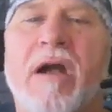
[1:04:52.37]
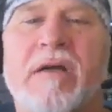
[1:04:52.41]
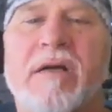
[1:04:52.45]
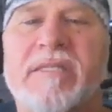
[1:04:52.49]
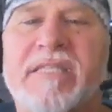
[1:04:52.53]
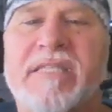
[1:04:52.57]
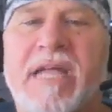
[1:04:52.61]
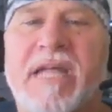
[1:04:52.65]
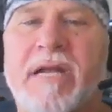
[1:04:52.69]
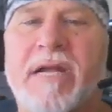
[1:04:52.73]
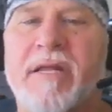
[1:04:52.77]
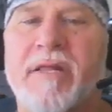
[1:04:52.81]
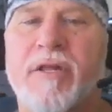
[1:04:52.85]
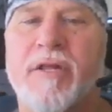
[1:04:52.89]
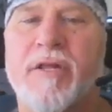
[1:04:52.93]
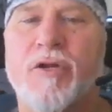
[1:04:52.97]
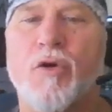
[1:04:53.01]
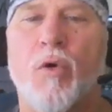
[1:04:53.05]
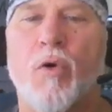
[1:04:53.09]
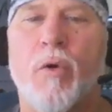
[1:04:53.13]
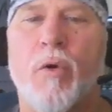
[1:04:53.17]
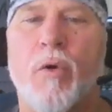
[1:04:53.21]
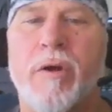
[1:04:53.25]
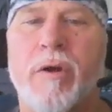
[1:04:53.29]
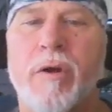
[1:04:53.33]
I'll say to the
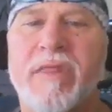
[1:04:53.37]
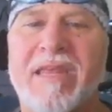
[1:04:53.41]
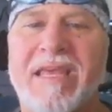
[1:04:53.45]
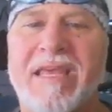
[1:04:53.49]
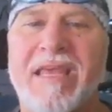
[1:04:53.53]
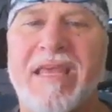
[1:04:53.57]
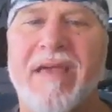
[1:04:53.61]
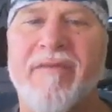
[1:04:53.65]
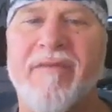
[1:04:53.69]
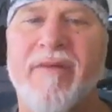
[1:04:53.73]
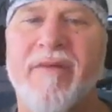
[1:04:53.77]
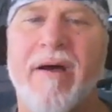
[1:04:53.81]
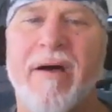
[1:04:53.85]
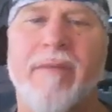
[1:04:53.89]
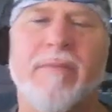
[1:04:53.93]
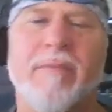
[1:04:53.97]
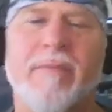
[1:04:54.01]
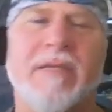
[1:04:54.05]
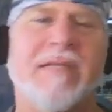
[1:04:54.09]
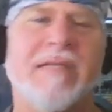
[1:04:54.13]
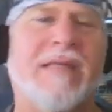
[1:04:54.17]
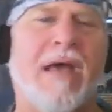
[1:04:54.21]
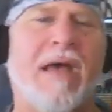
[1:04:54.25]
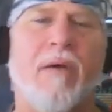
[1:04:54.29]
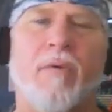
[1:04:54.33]
north, give up."
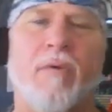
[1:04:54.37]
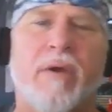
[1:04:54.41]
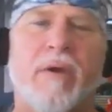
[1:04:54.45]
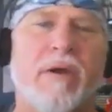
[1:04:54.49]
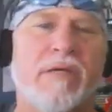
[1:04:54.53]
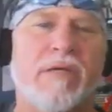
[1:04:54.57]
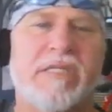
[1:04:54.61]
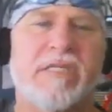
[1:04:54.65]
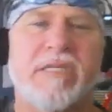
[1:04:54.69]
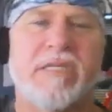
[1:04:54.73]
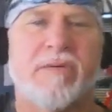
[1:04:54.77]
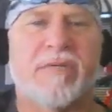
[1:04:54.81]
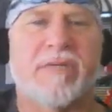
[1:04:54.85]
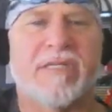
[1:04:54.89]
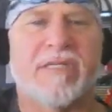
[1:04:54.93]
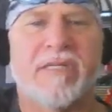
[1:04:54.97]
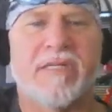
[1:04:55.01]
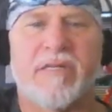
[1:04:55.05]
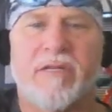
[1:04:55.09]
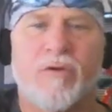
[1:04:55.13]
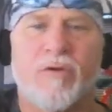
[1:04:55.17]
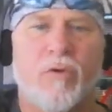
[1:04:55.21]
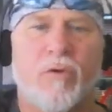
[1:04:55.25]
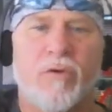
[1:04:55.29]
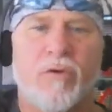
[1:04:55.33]
Isn't that weird? She was at
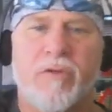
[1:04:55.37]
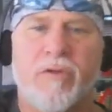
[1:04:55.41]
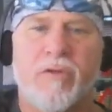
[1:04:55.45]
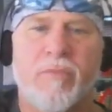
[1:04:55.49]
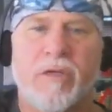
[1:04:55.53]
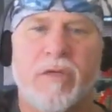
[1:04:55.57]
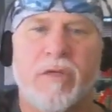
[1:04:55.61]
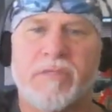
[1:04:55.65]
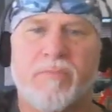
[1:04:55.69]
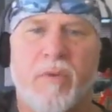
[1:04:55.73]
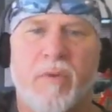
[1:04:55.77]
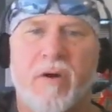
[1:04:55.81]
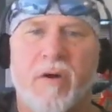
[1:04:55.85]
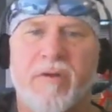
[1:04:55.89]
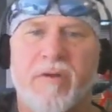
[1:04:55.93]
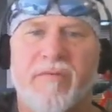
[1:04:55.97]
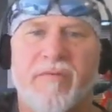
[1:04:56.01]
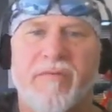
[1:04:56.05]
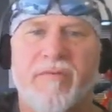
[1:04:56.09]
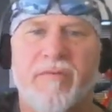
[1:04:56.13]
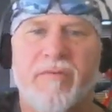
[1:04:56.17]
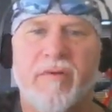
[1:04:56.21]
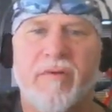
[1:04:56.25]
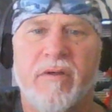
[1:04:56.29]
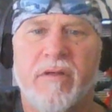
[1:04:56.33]
the northernmost part
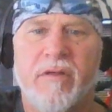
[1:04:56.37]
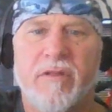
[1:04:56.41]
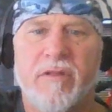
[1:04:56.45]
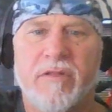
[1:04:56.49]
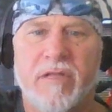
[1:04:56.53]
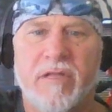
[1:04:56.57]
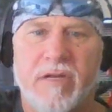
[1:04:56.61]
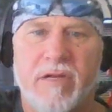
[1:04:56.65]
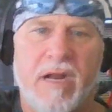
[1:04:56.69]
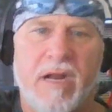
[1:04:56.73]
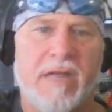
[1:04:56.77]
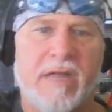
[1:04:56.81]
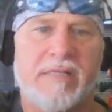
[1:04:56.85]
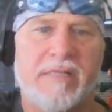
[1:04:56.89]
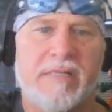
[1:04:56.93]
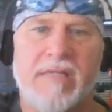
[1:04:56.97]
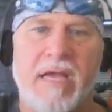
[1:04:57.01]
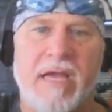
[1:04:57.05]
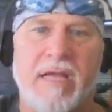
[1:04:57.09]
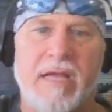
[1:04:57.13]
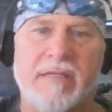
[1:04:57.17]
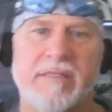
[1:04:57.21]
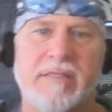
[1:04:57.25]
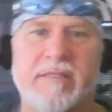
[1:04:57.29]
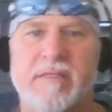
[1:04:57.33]
of the United
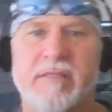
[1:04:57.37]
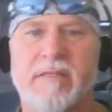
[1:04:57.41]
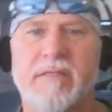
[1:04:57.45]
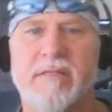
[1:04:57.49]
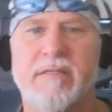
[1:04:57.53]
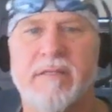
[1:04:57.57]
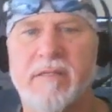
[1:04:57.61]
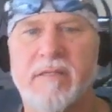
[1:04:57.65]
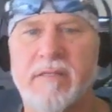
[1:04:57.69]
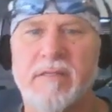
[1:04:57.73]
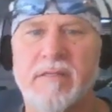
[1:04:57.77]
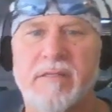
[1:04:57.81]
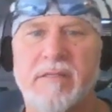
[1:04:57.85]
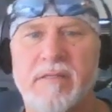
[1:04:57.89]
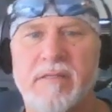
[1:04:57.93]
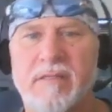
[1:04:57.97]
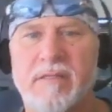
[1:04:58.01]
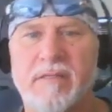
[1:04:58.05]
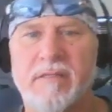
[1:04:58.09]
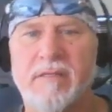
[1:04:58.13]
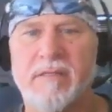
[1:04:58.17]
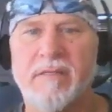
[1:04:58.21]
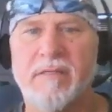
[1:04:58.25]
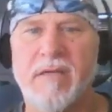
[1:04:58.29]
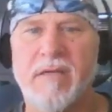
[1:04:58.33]
States.
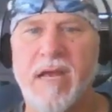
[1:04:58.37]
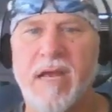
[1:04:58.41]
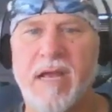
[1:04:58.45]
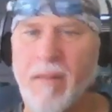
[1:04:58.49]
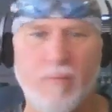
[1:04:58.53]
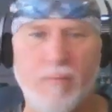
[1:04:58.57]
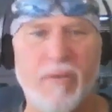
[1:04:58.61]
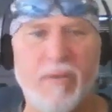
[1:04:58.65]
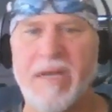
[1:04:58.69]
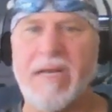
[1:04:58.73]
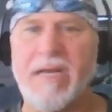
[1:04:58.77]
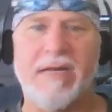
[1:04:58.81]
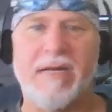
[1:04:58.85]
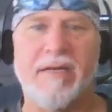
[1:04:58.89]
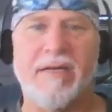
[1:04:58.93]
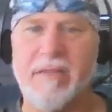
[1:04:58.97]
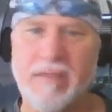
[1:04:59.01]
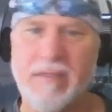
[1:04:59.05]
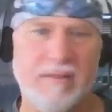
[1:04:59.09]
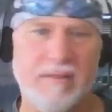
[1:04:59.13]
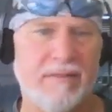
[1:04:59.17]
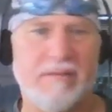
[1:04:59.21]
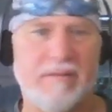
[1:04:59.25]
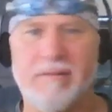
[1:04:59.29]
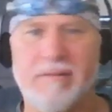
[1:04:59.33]
And I'm
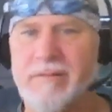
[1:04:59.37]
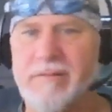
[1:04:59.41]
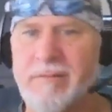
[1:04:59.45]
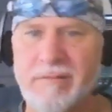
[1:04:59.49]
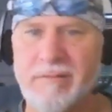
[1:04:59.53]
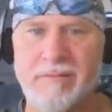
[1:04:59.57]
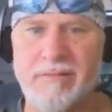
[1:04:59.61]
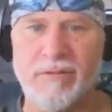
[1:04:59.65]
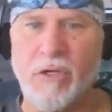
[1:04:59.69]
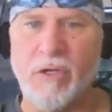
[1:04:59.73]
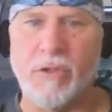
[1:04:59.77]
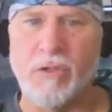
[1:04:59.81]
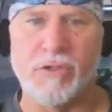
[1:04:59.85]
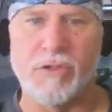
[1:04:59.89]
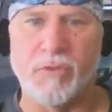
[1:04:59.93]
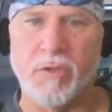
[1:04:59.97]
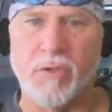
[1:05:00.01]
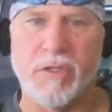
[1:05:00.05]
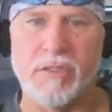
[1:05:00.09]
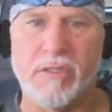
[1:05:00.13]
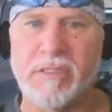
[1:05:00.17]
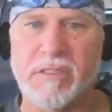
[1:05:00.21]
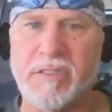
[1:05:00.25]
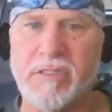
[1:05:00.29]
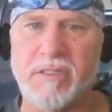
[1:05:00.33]
reading those
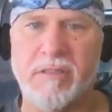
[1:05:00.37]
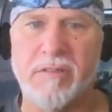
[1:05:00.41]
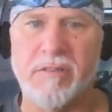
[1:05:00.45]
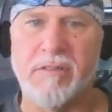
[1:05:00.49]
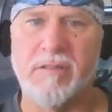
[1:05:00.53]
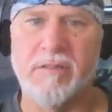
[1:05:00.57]
words.